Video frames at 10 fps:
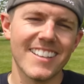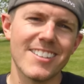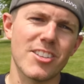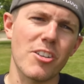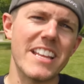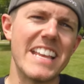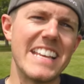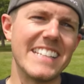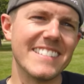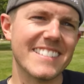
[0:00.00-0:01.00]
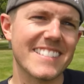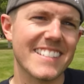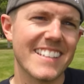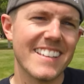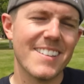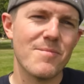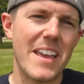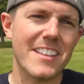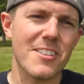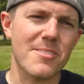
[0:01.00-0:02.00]
sardines,
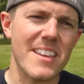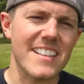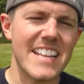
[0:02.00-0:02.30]
making you think